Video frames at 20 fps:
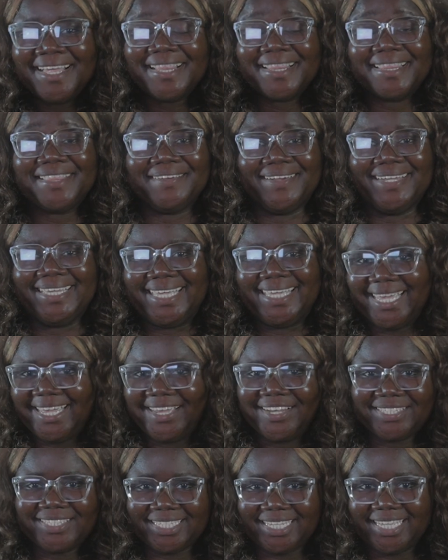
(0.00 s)
they were
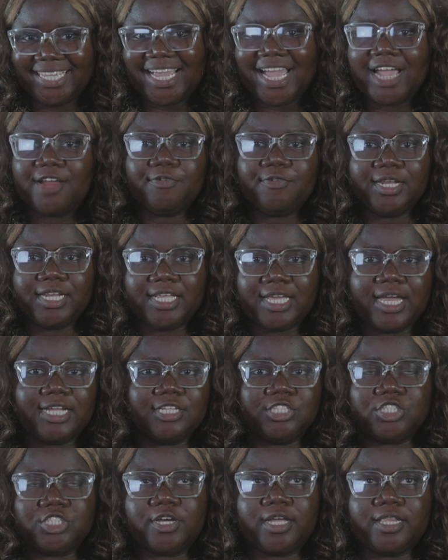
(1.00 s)
chaotic. I really
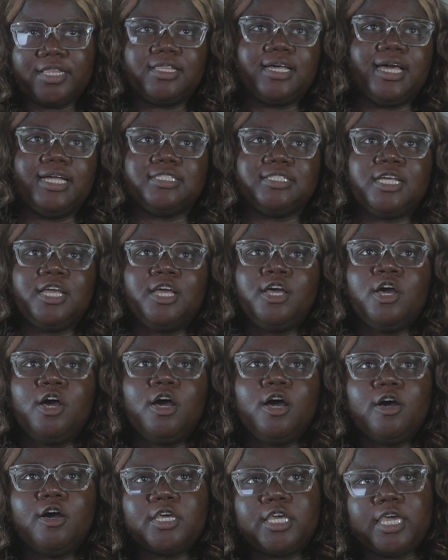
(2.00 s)
enjoyed that.
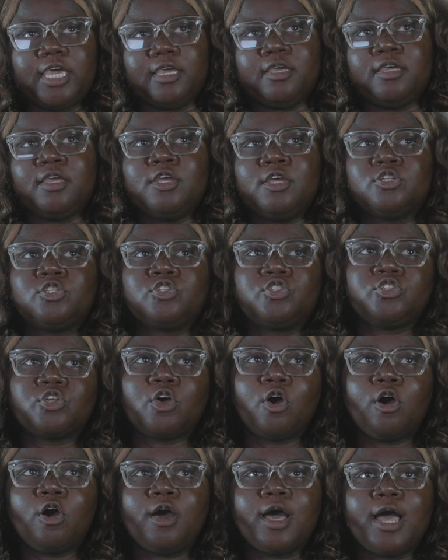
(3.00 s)
Okay,
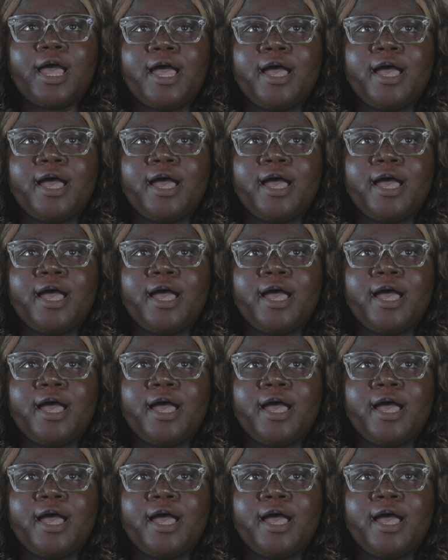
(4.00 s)
so